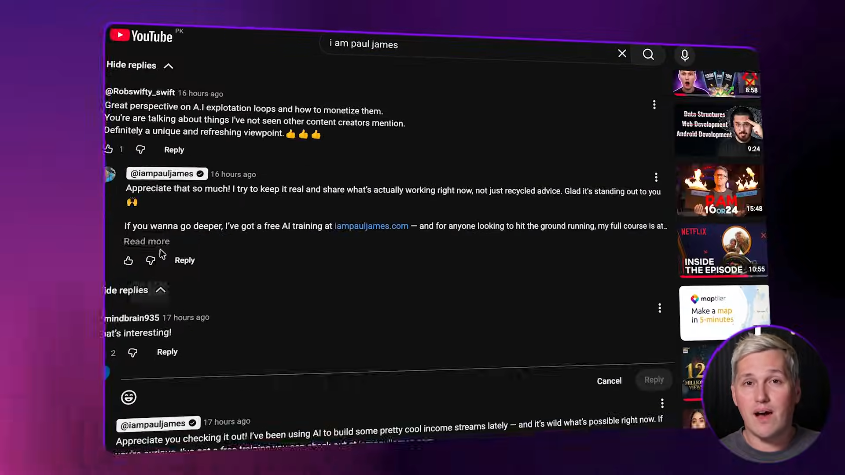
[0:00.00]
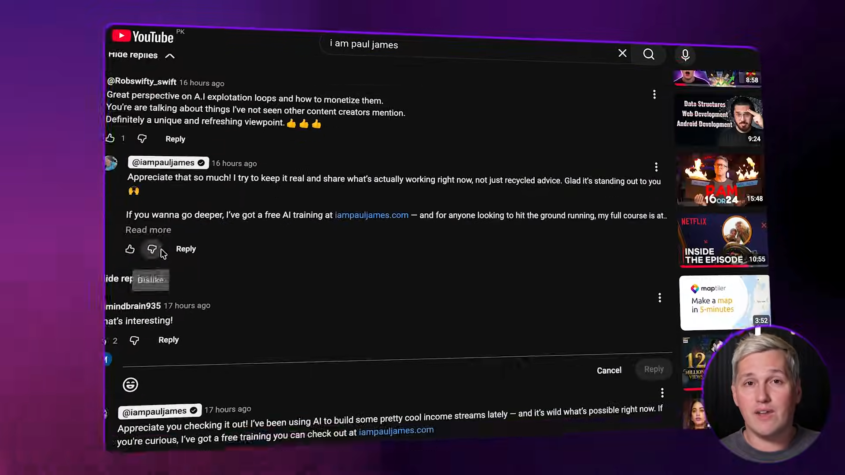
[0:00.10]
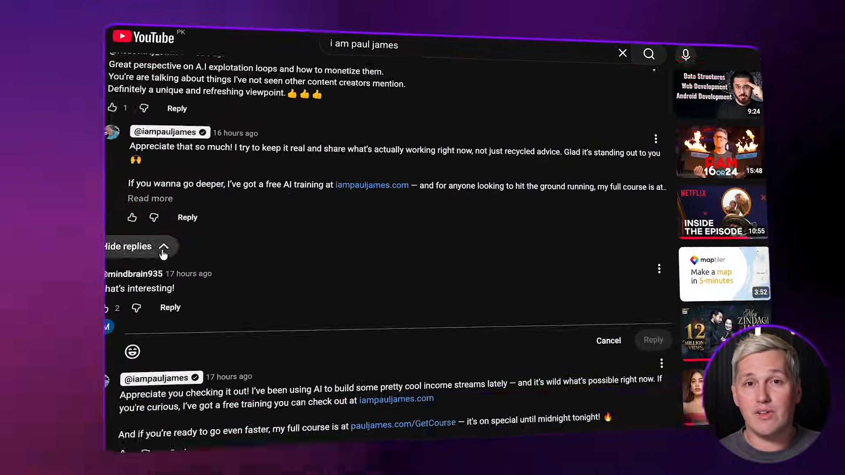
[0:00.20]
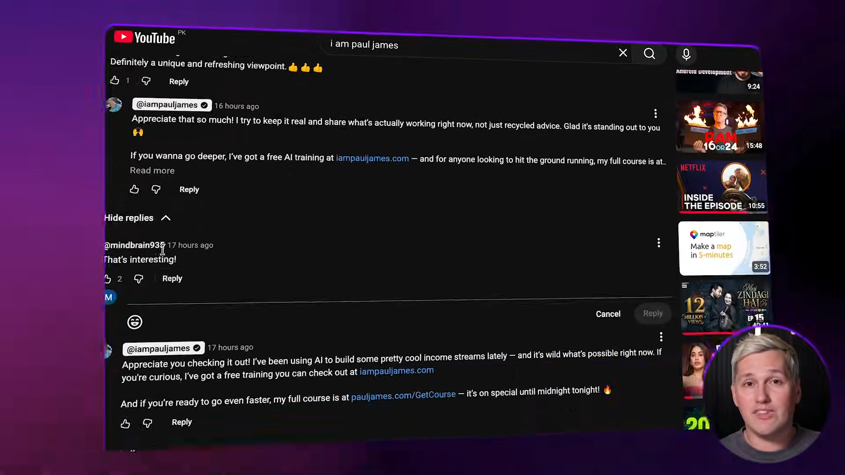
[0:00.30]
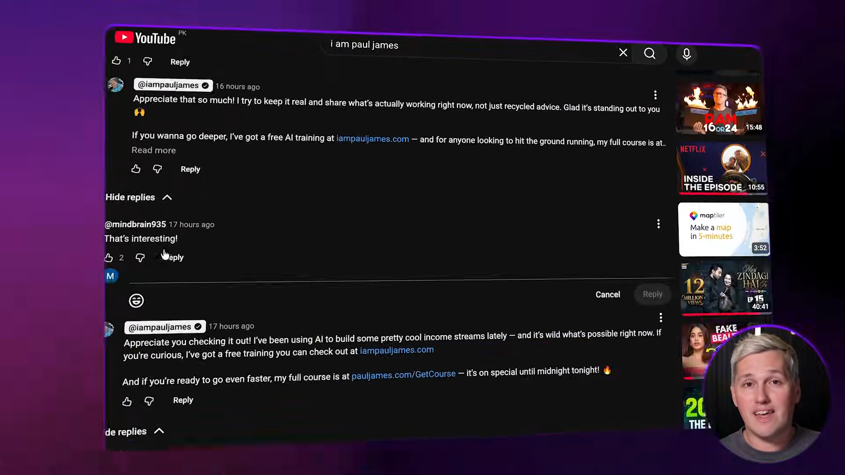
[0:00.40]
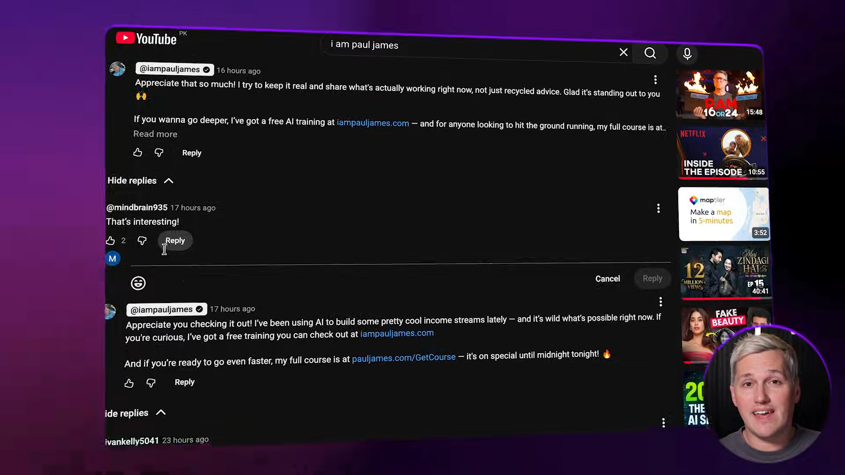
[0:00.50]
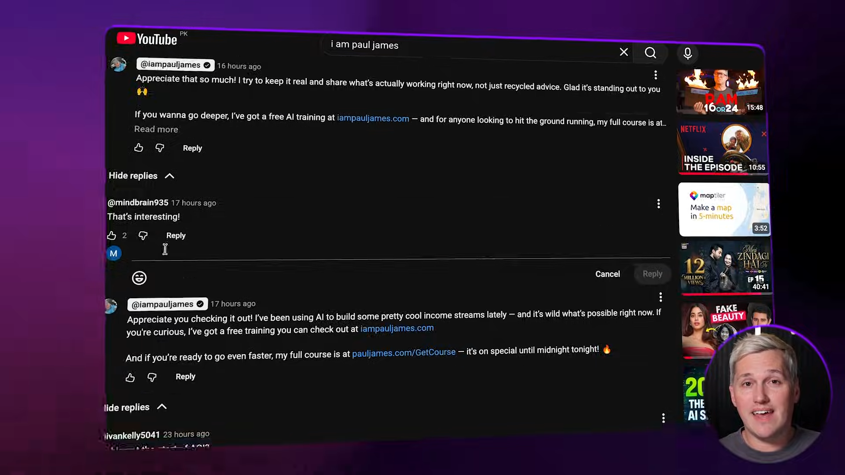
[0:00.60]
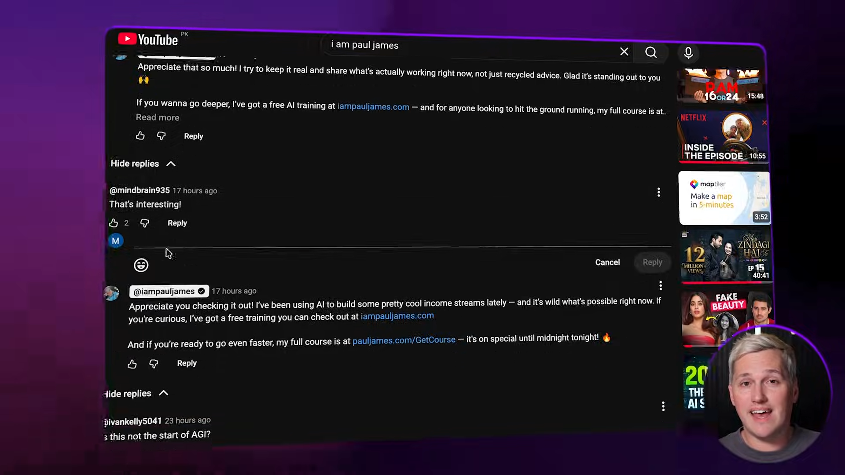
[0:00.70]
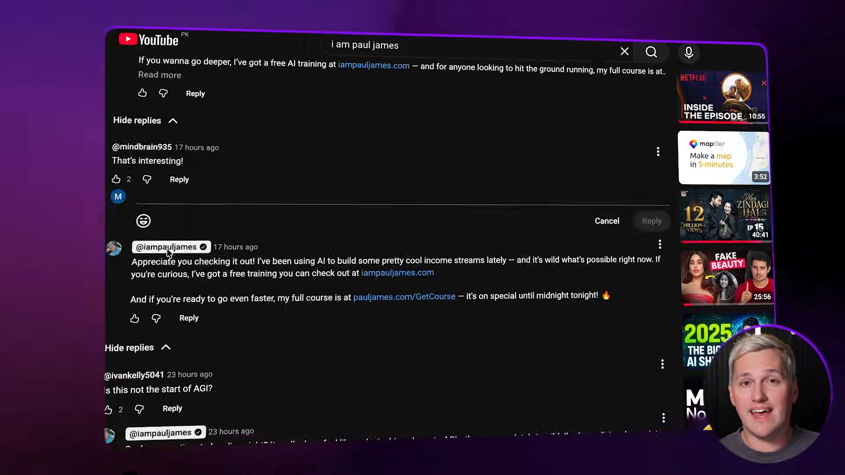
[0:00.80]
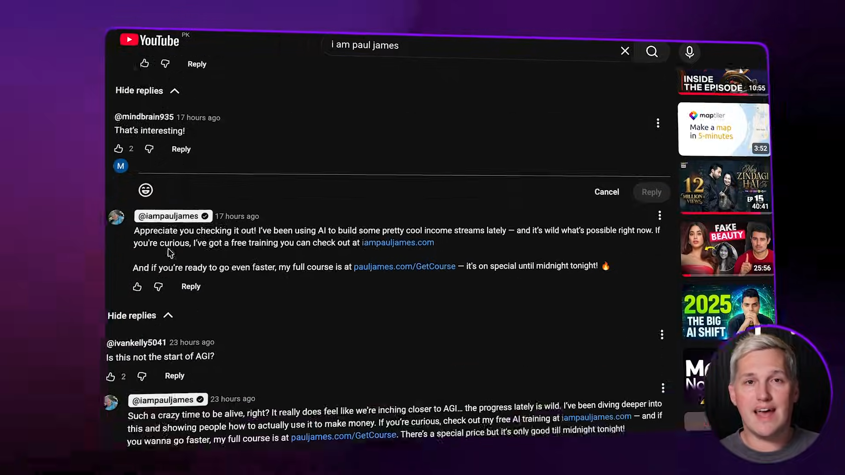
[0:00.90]

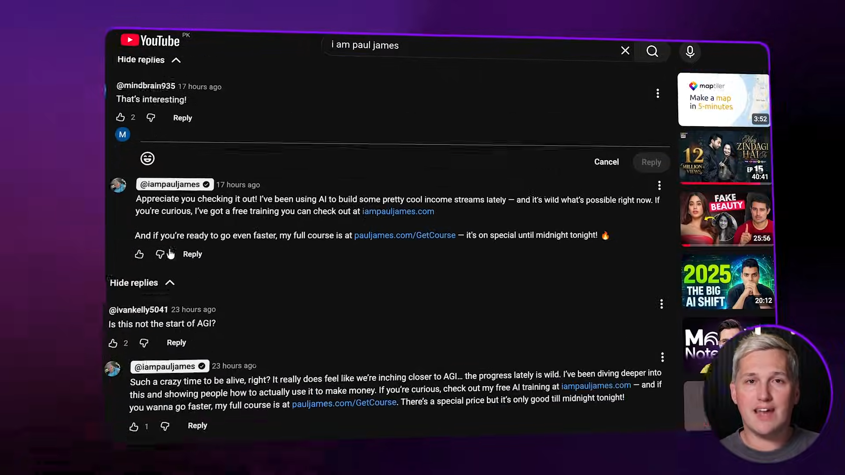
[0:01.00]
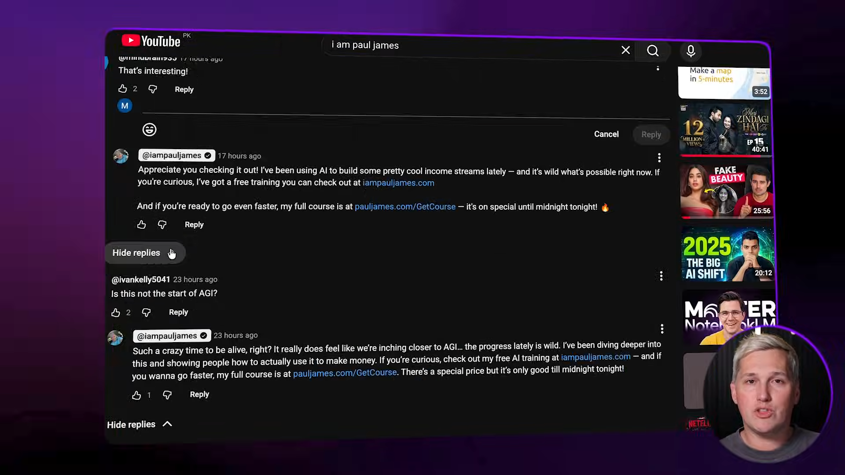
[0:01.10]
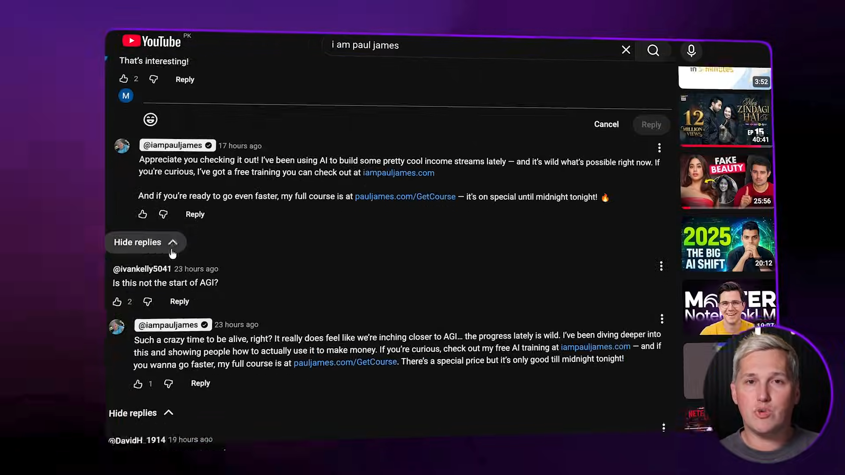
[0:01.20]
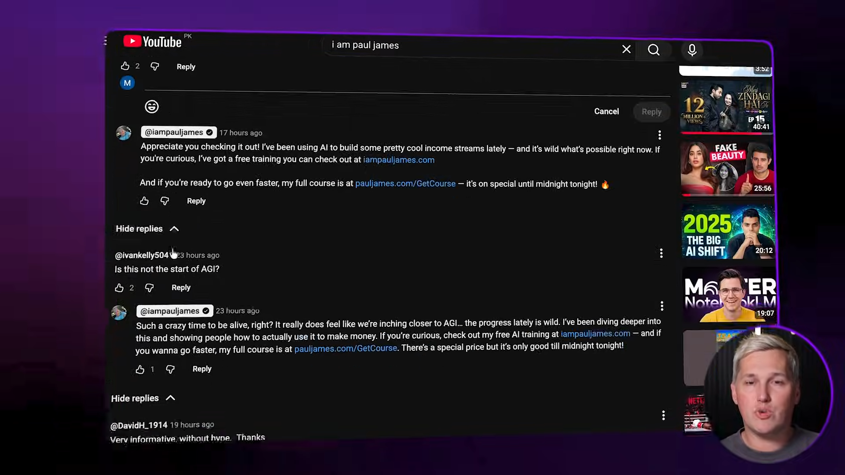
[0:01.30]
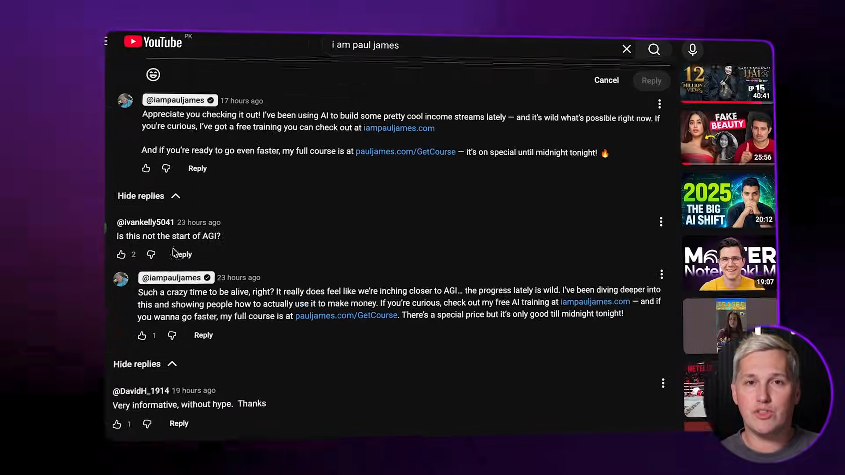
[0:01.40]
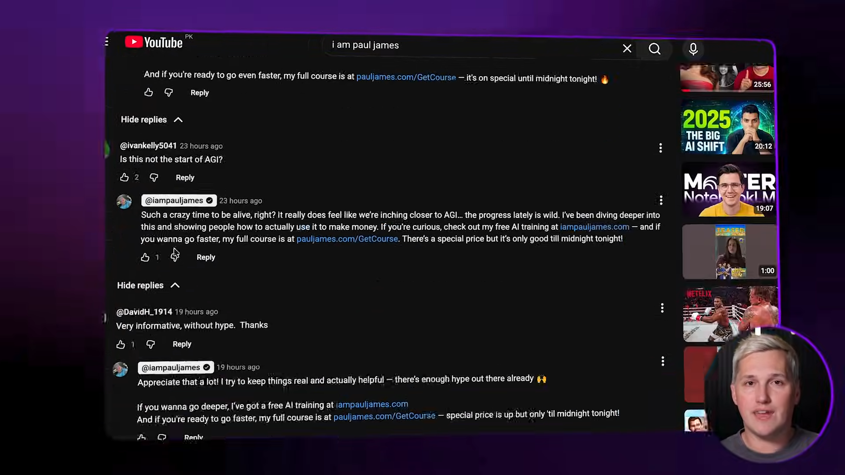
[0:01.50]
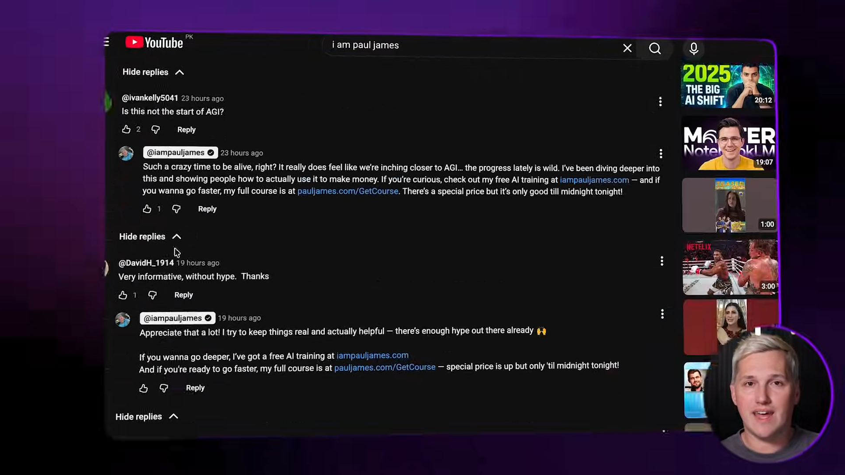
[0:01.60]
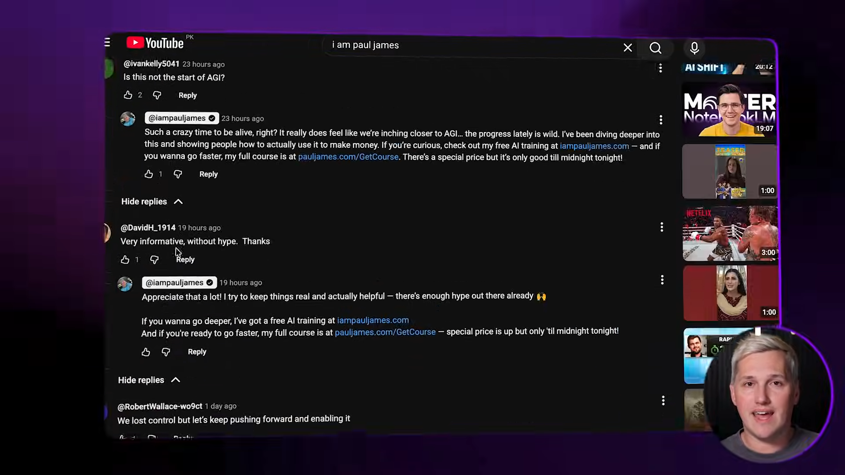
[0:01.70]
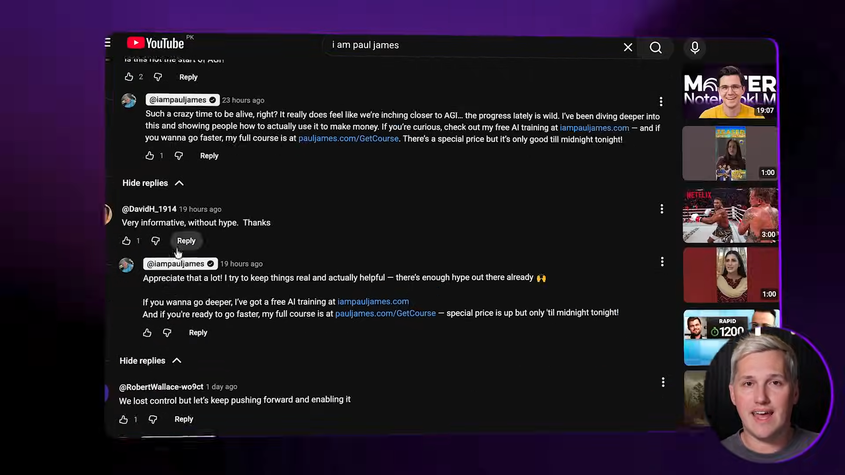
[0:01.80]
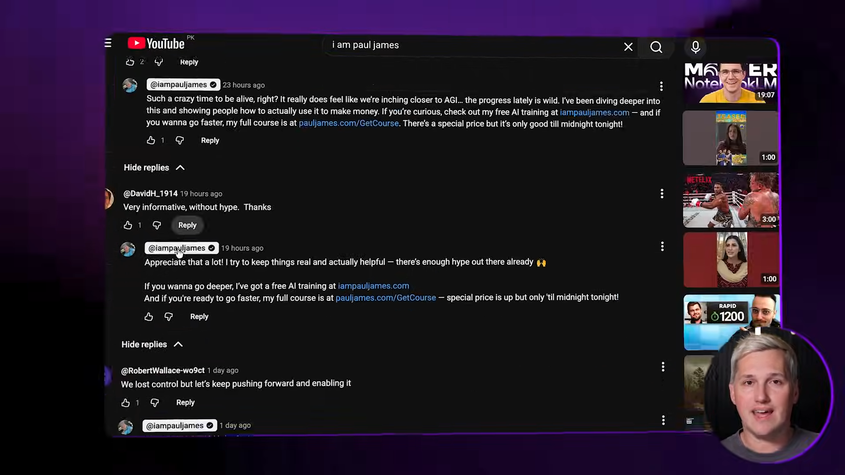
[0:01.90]
understanding AI tools
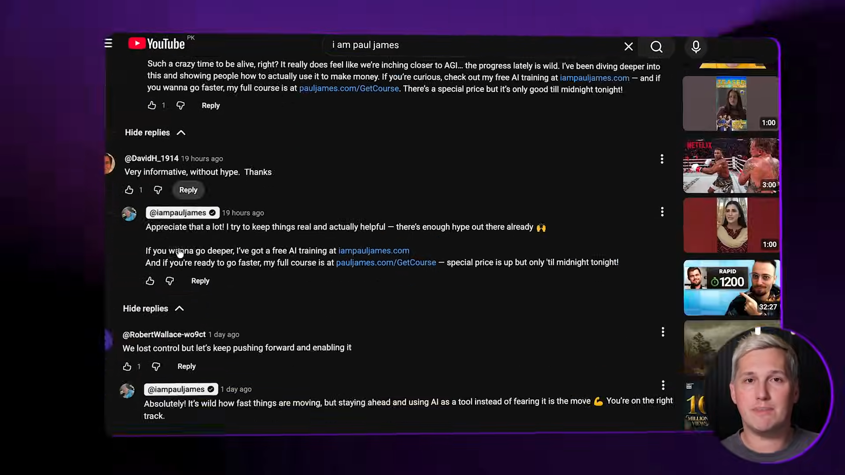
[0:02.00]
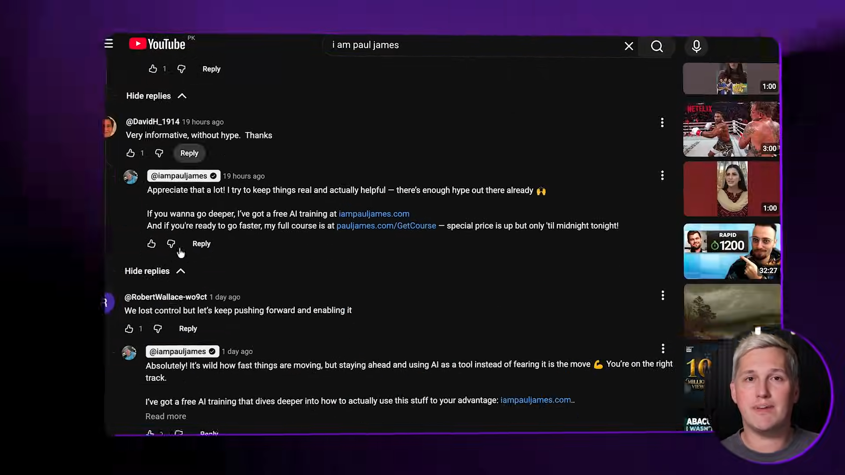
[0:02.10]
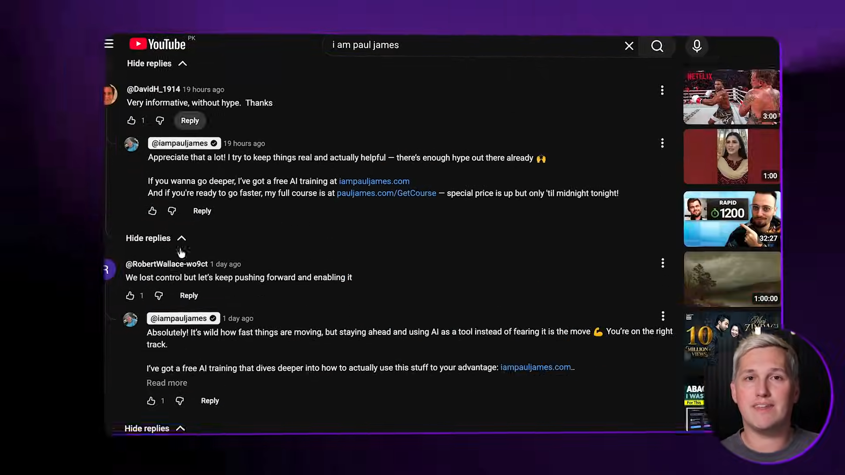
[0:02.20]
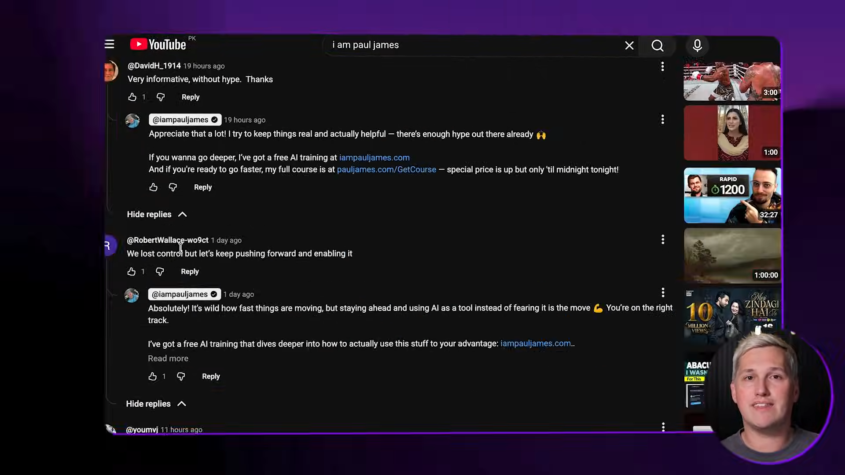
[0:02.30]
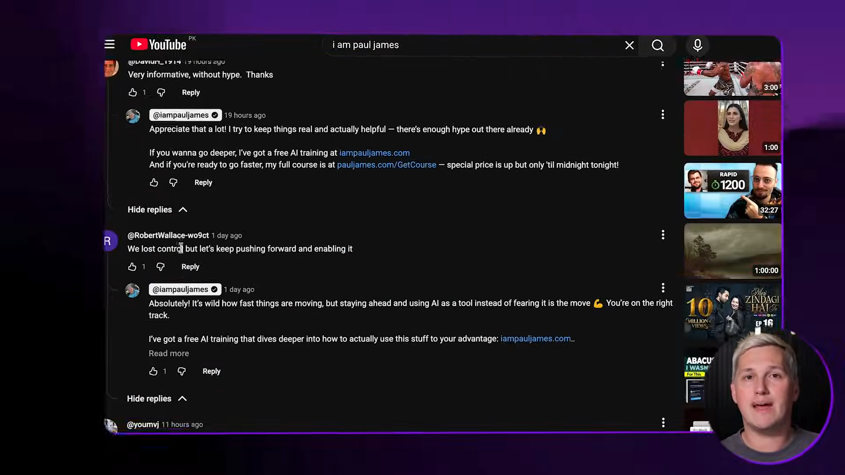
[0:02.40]
and business